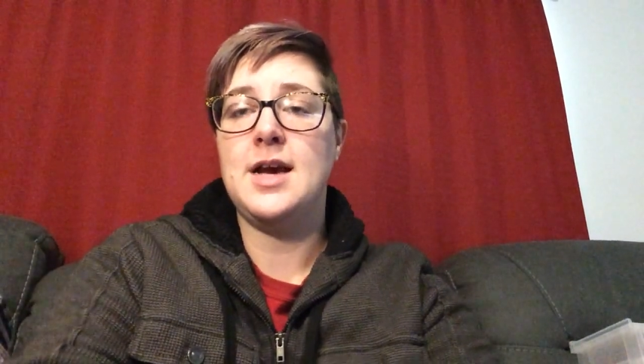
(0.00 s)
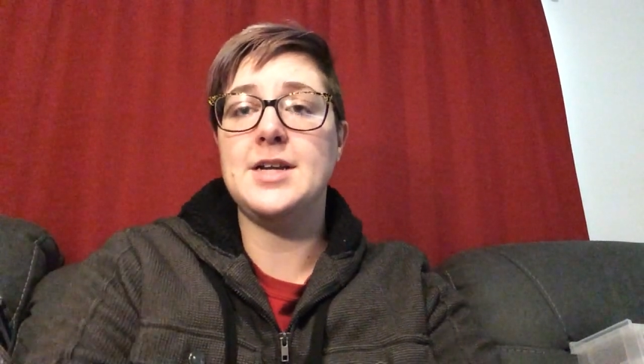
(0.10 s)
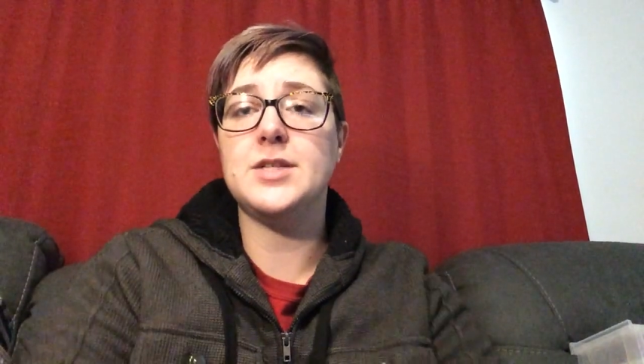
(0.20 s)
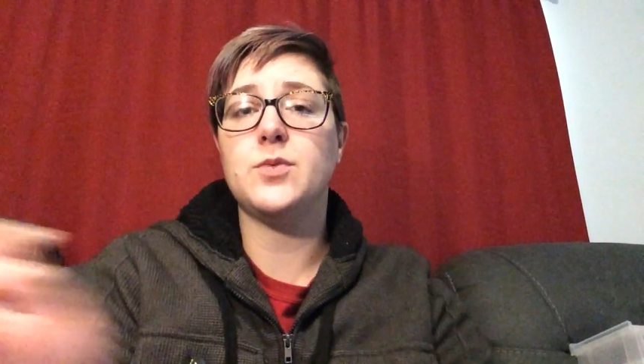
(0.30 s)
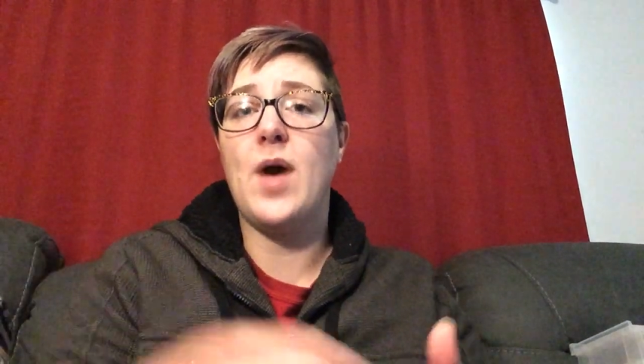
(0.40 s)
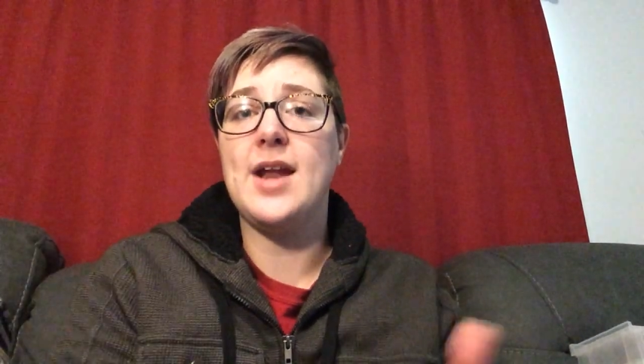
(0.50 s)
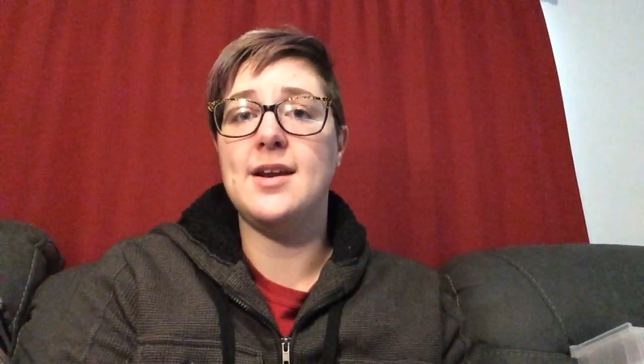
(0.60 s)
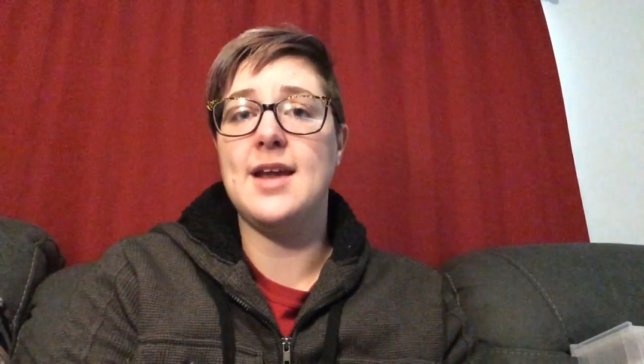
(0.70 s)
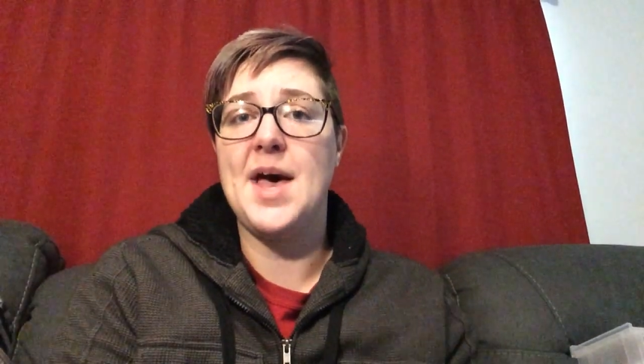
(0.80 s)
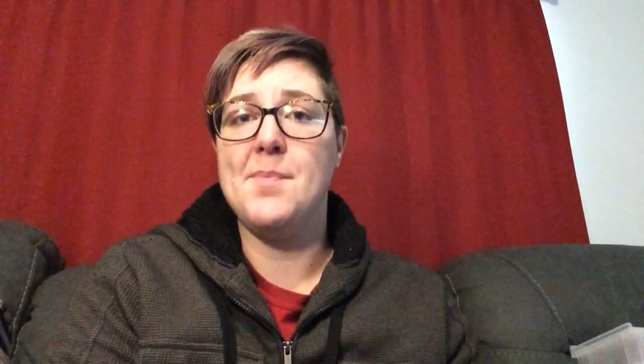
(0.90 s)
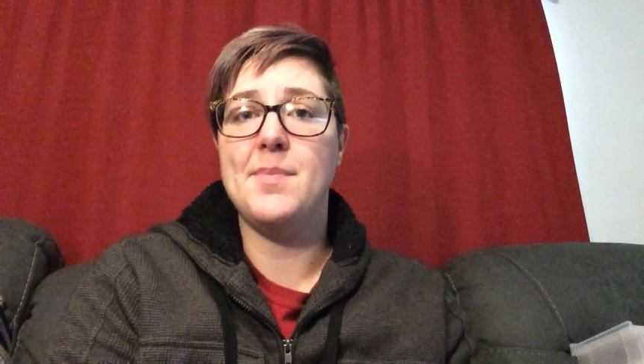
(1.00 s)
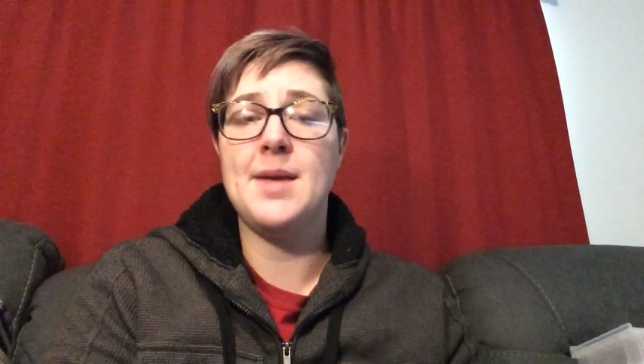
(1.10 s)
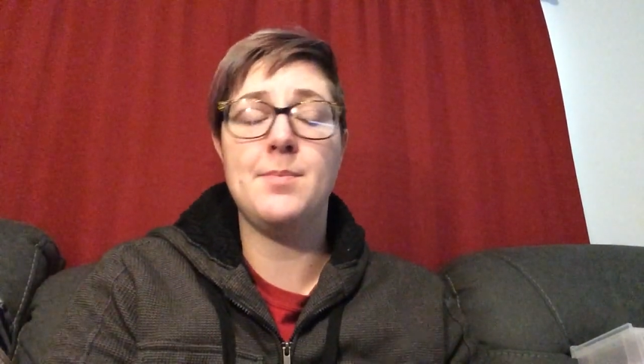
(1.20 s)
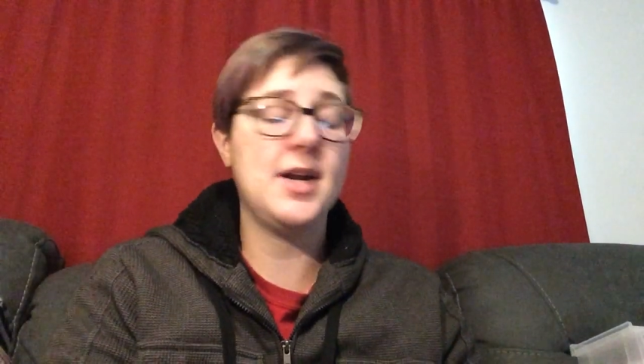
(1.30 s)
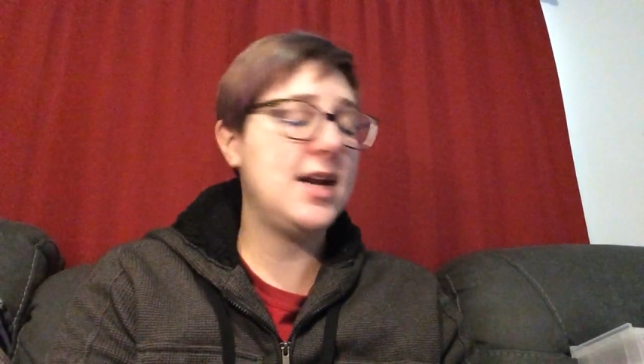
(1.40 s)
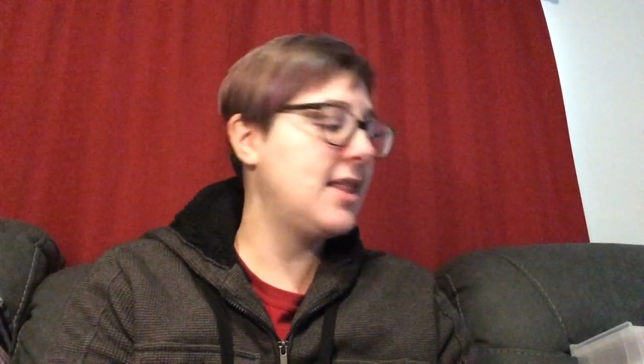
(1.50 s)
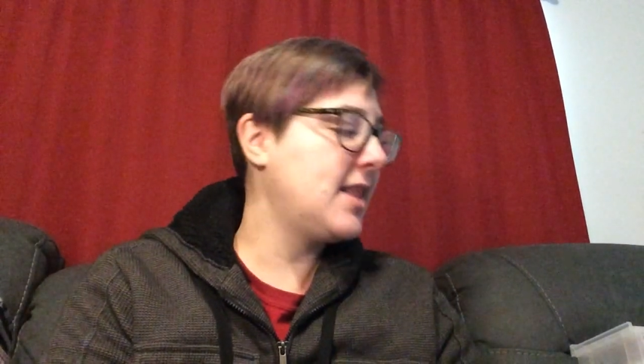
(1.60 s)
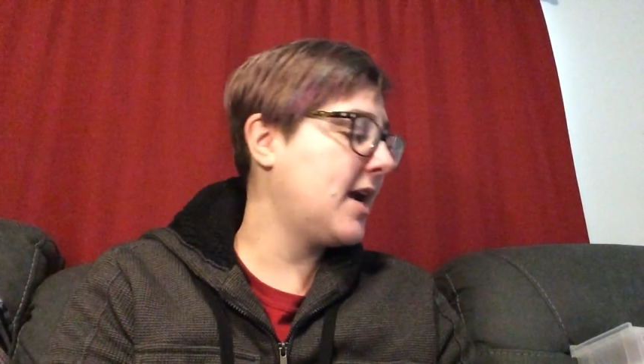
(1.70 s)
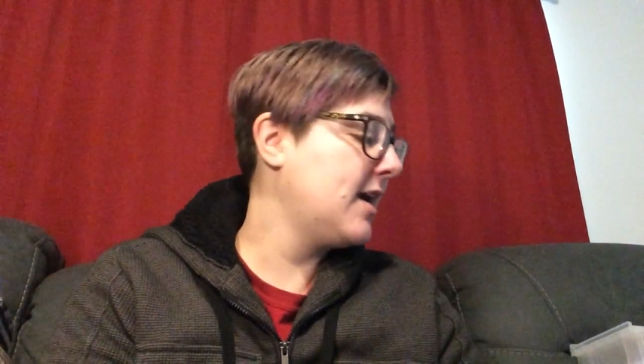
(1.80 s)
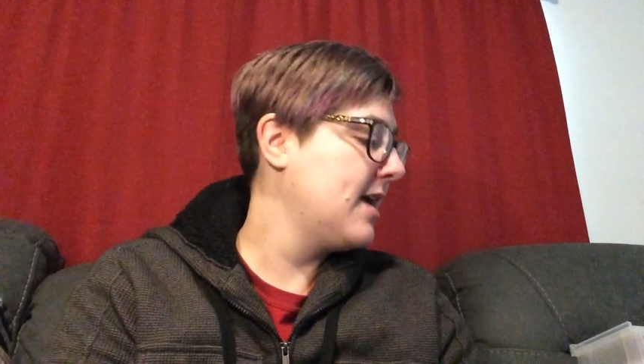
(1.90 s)
I just wind it up and put it
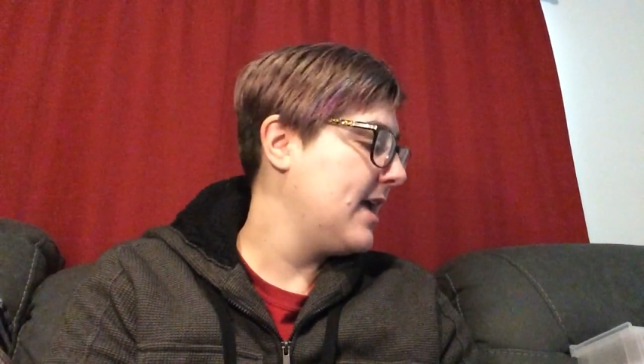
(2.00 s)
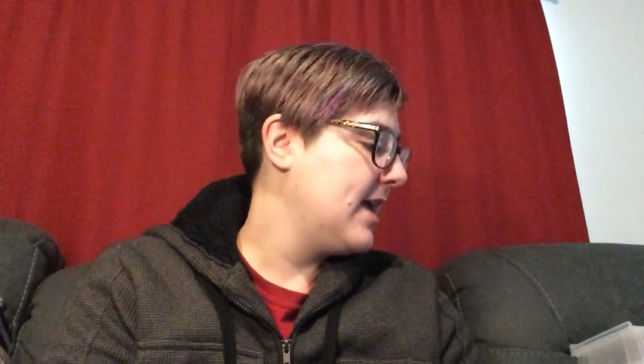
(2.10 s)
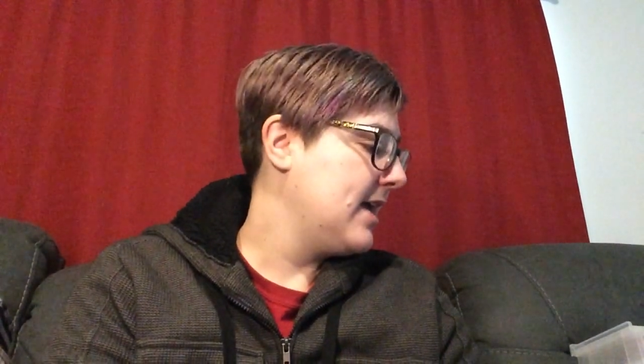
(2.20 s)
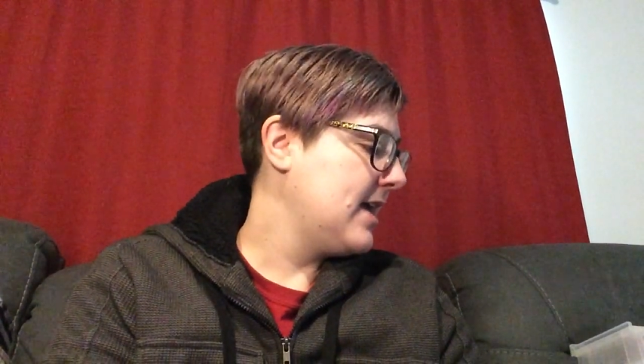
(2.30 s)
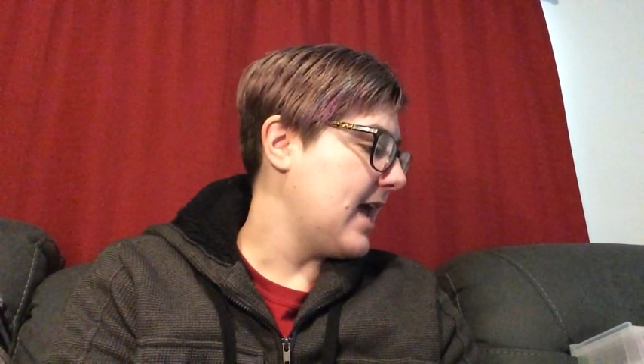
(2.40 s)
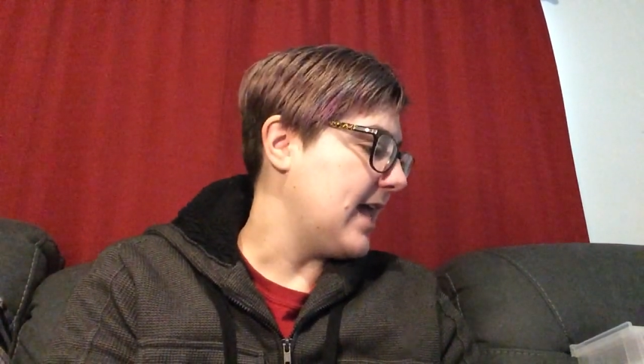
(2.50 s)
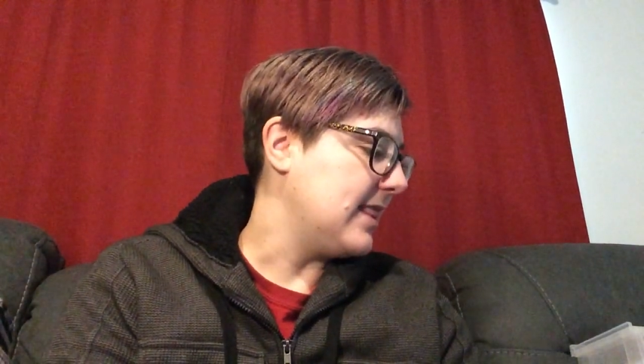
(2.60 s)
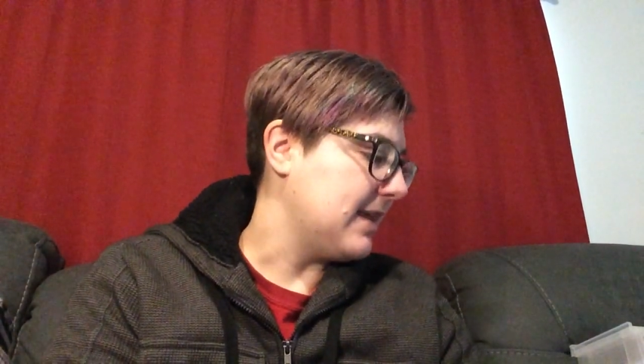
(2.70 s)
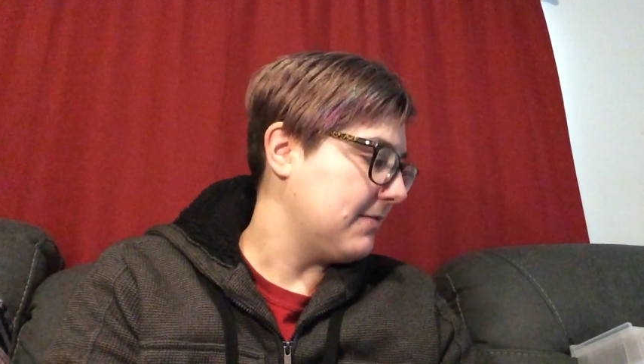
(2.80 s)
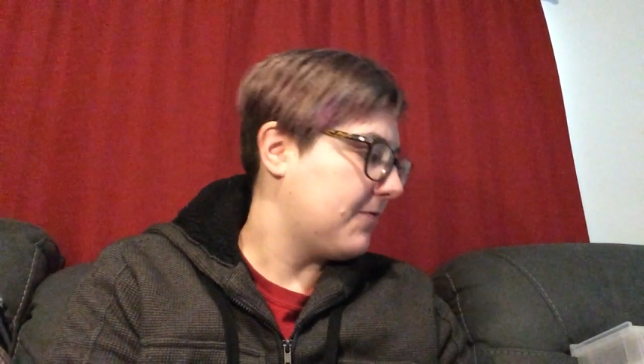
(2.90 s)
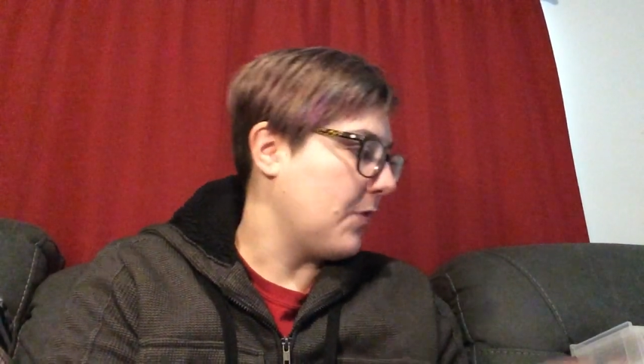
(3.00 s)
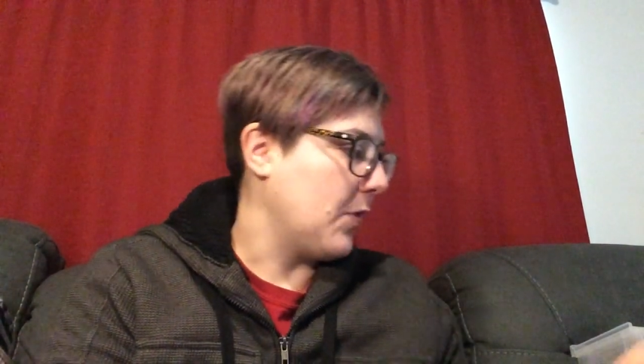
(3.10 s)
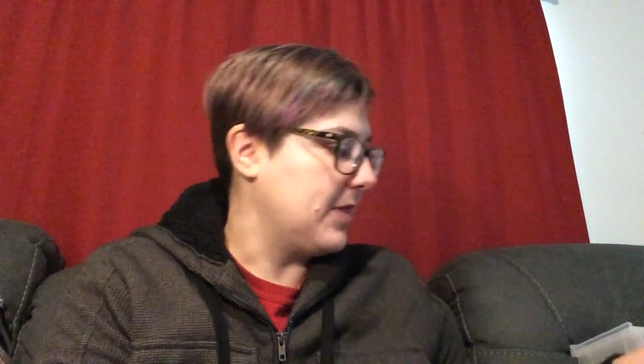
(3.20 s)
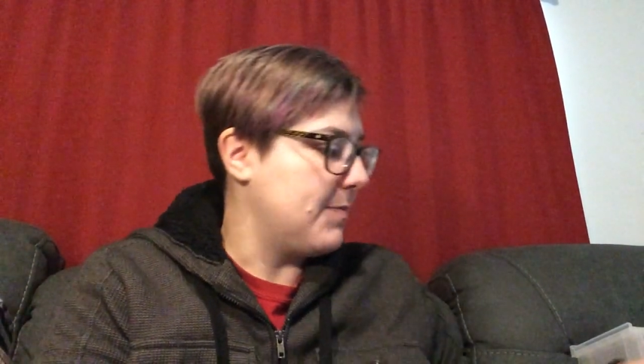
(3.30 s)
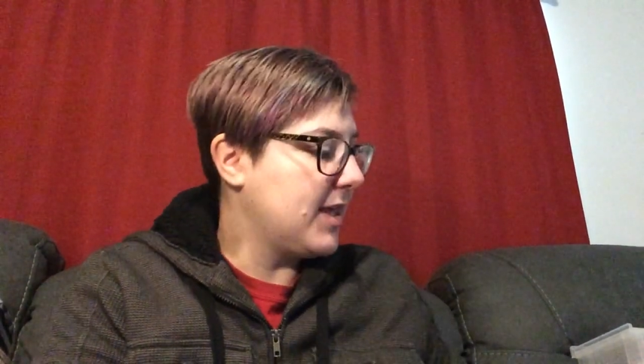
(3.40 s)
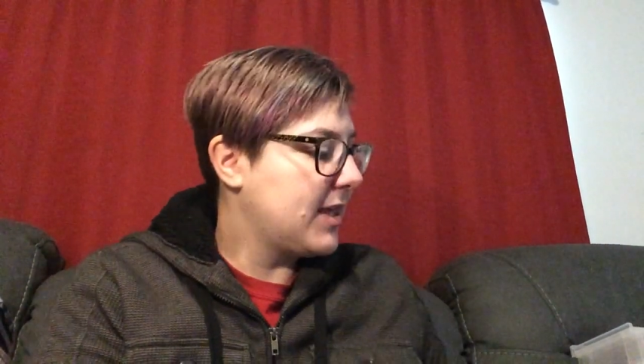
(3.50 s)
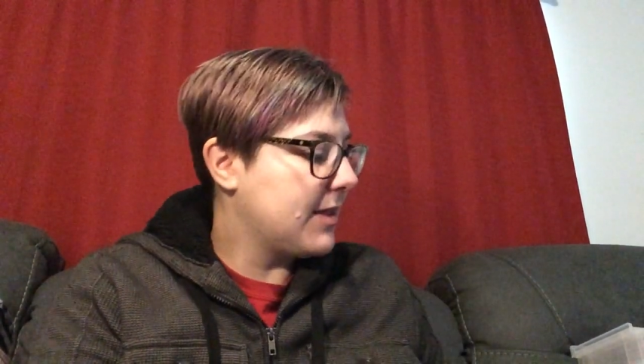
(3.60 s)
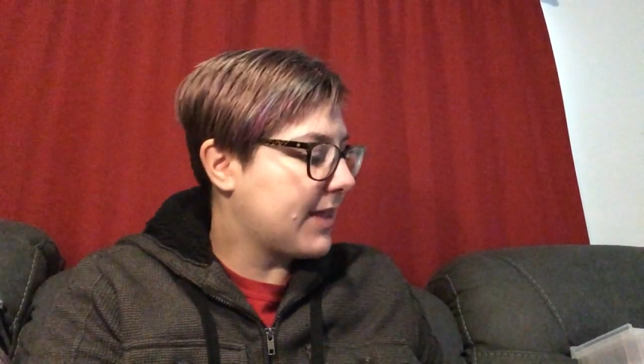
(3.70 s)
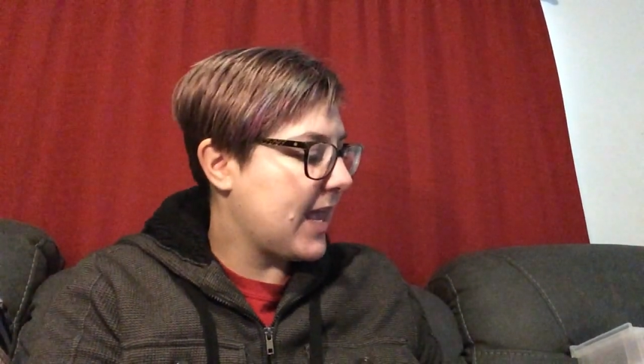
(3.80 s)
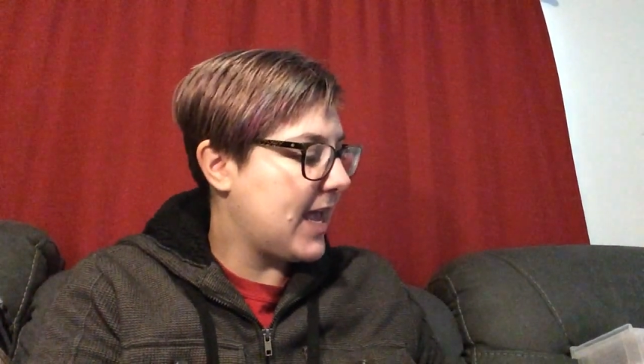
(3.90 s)
in there. And then for the Mill
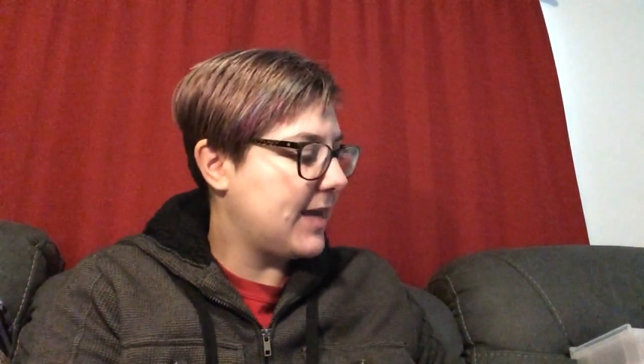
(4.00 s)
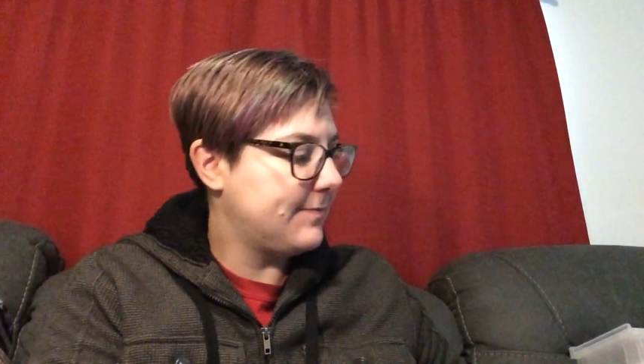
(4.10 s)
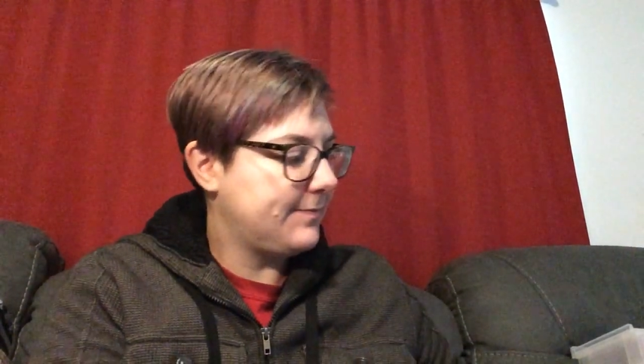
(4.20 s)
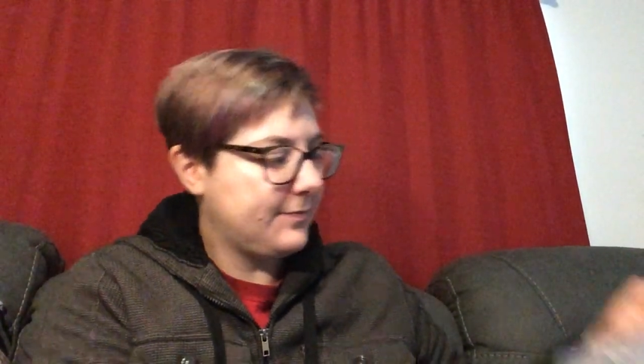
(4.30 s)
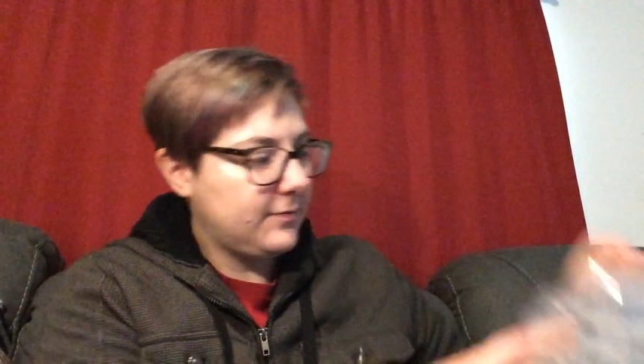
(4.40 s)
Hill kit,